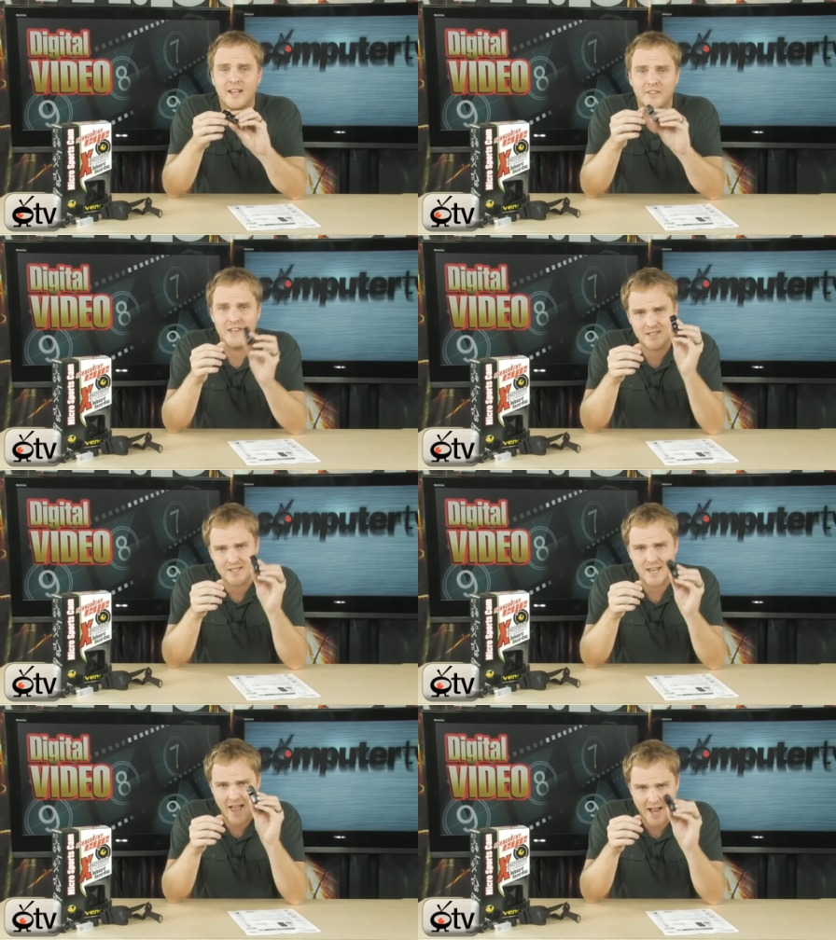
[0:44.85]
This
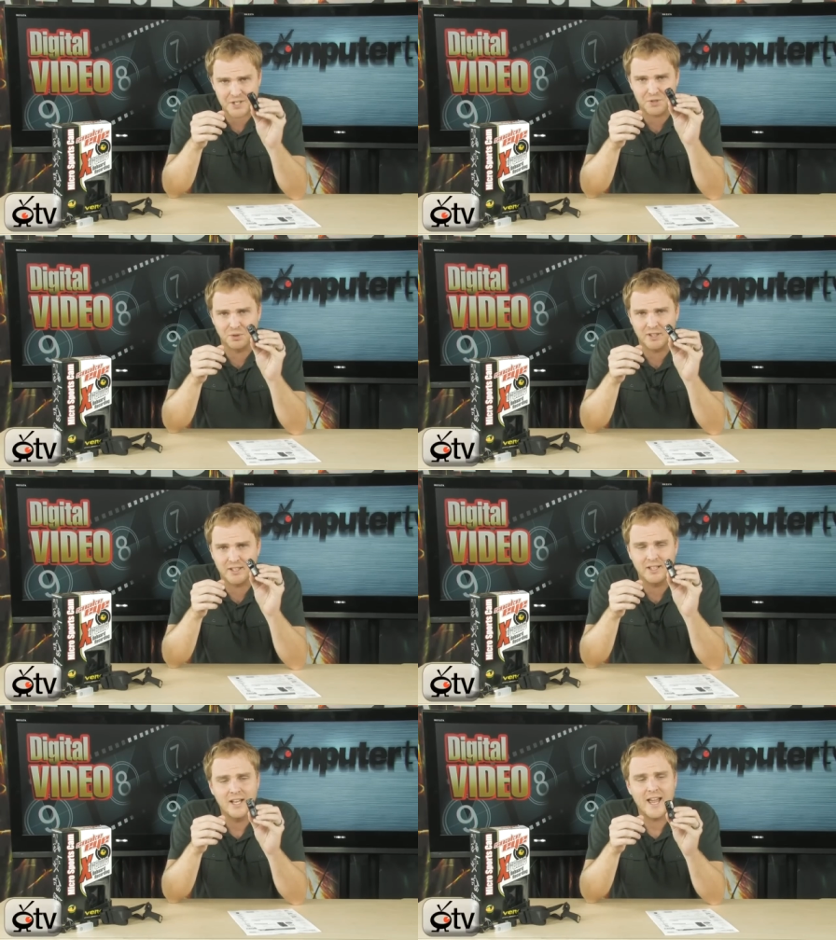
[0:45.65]
is
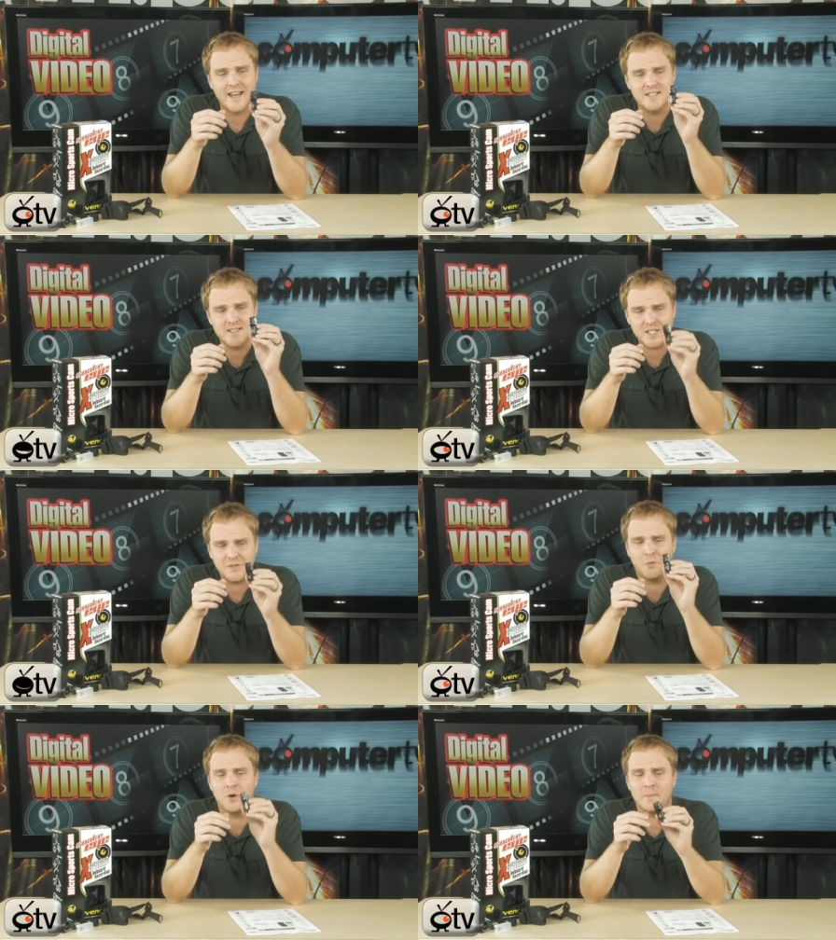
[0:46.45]
actually a
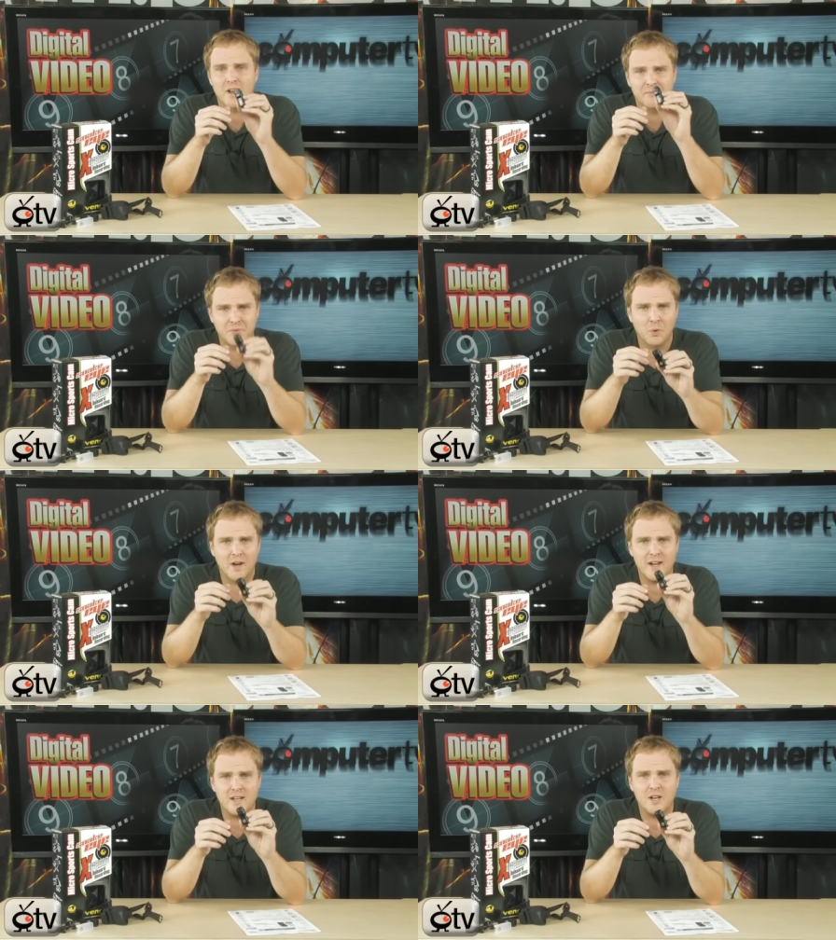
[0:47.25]
640 by
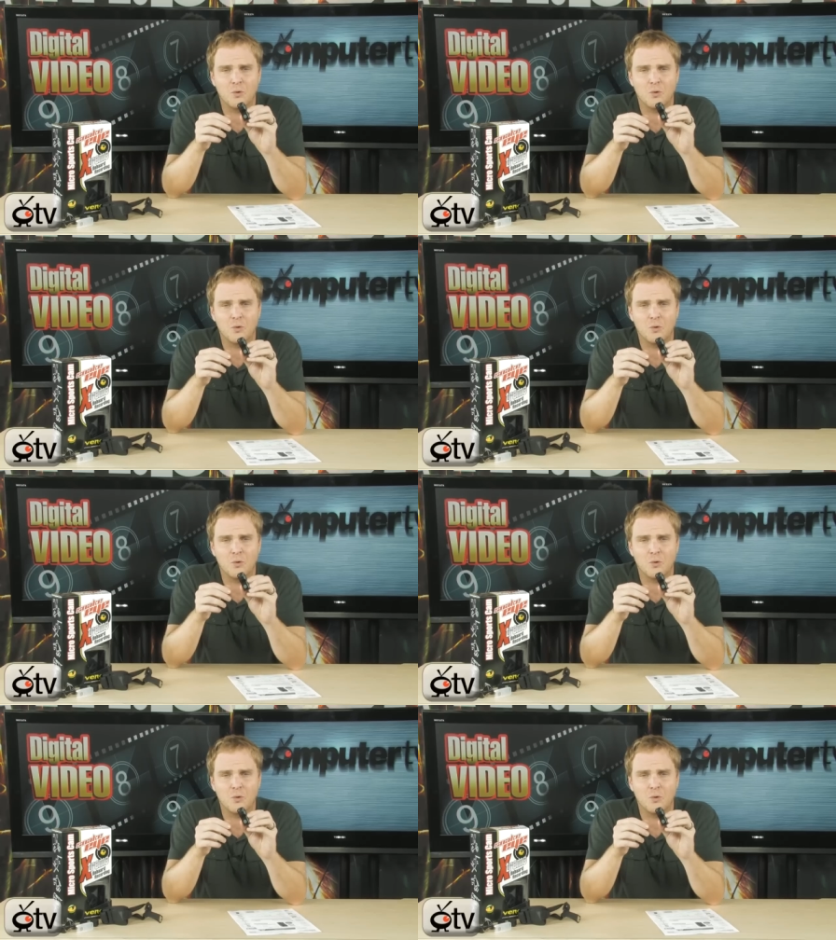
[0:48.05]
480